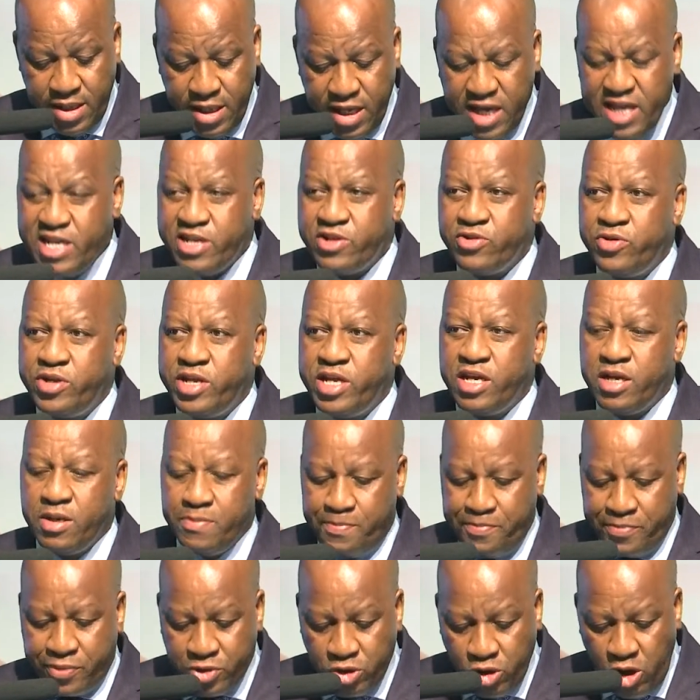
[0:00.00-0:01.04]

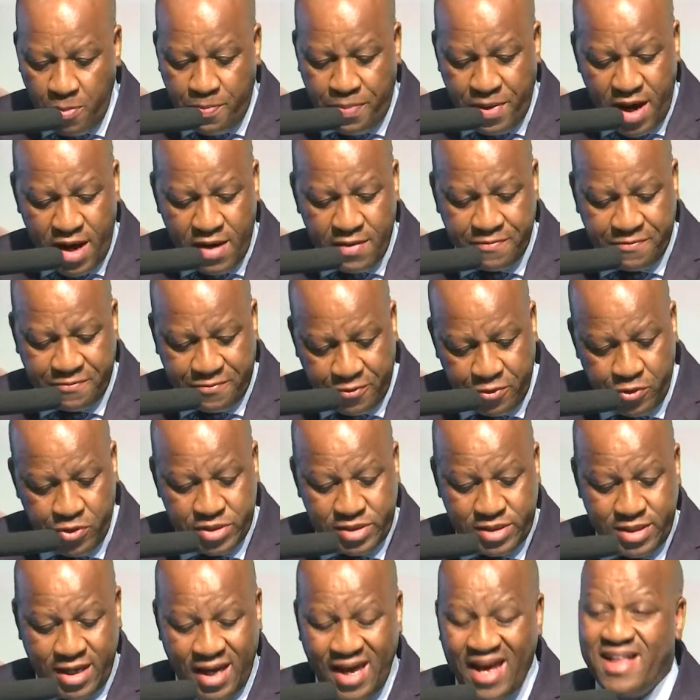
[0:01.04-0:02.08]
including proper
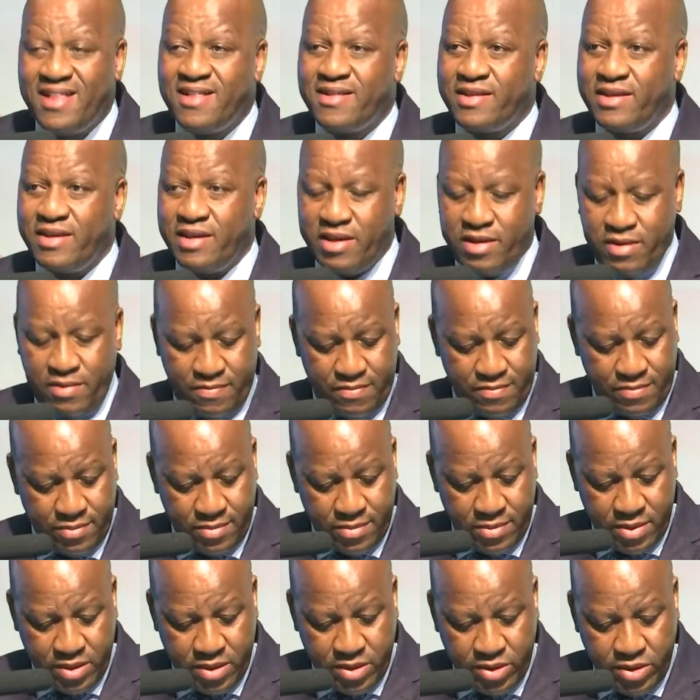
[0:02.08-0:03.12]
food handling,
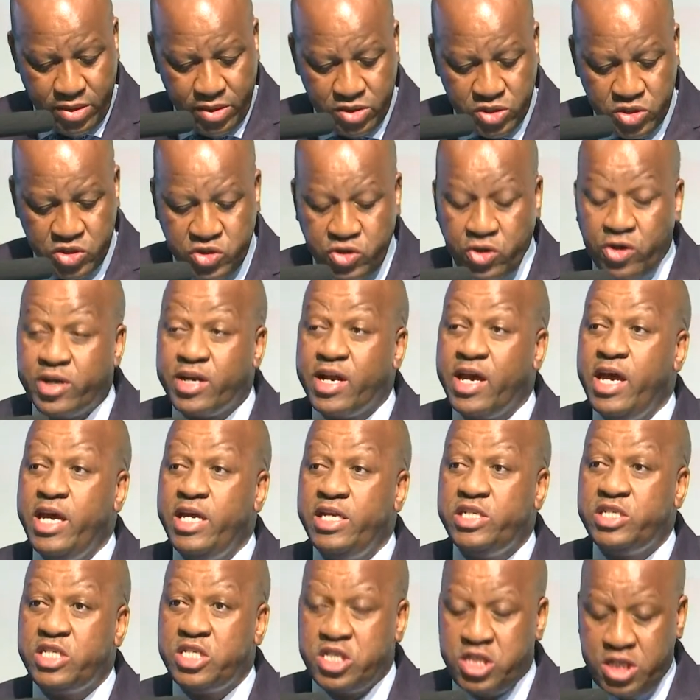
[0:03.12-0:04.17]

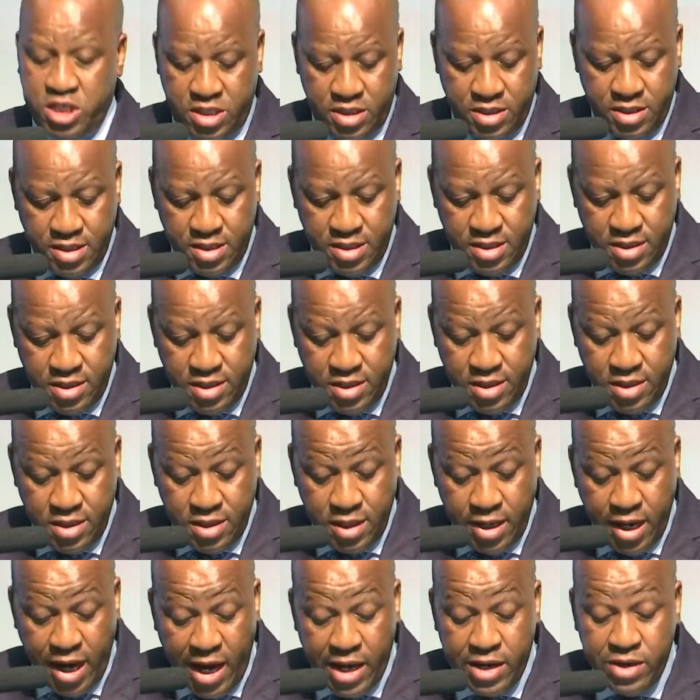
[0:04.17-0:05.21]
storage,
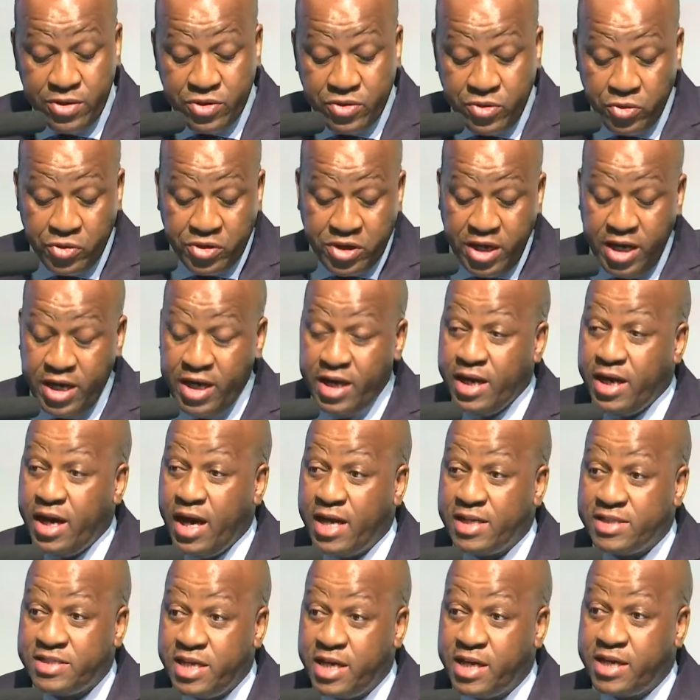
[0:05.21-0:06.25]
and cooking
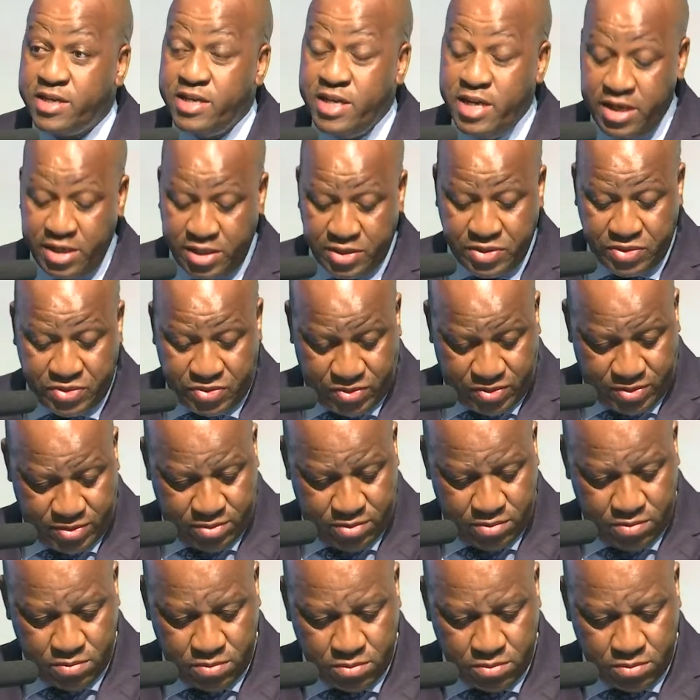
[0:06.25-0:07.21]
techniques.